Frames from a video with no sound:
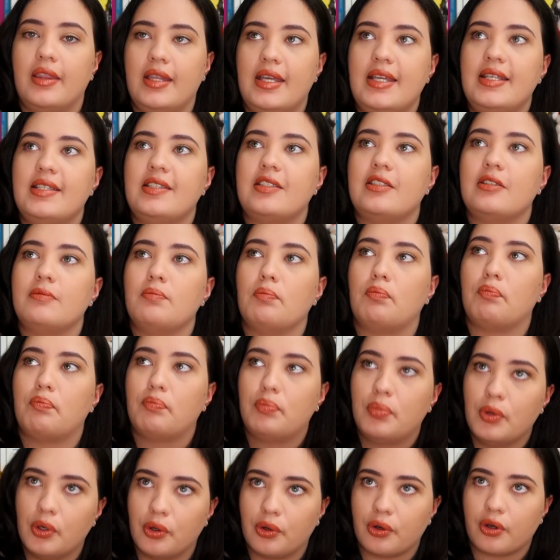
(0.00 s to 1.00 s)
This
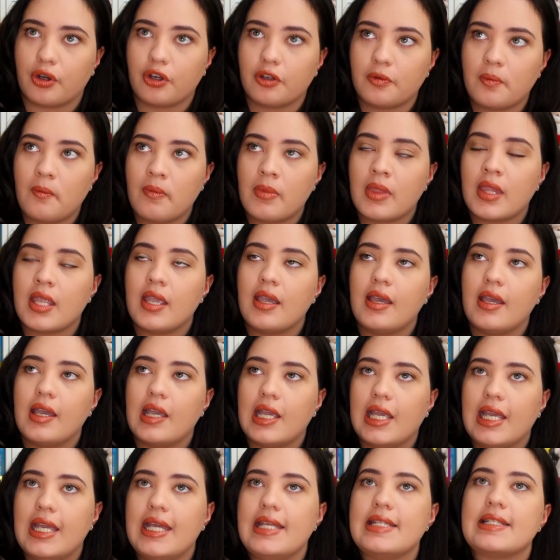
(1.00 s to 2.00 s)
book
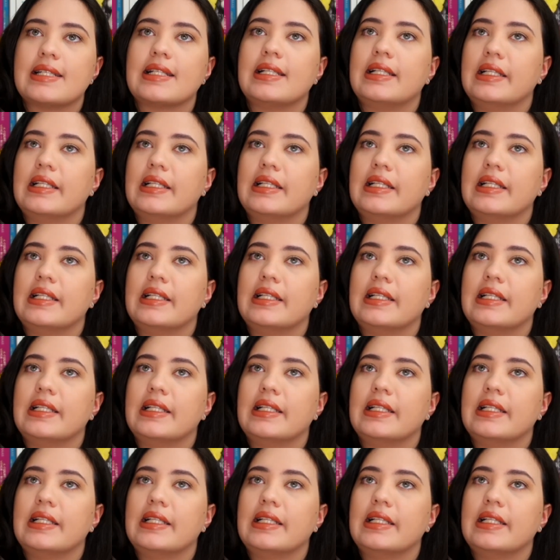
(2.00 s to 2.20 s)
is